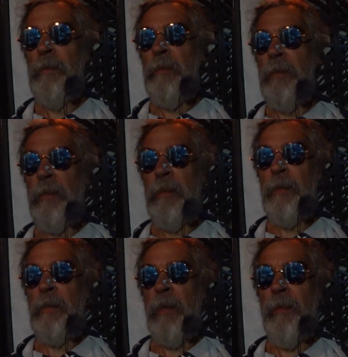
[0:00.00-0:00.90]
And
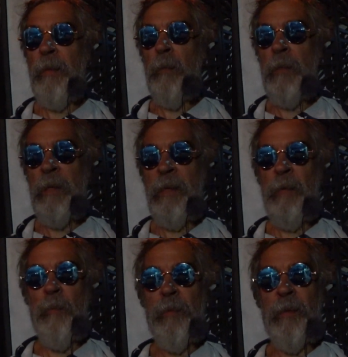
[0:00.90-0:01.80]
I think we got hit
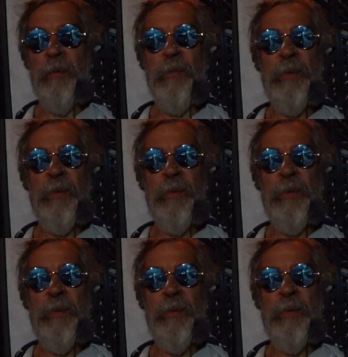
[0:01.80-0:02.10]
with a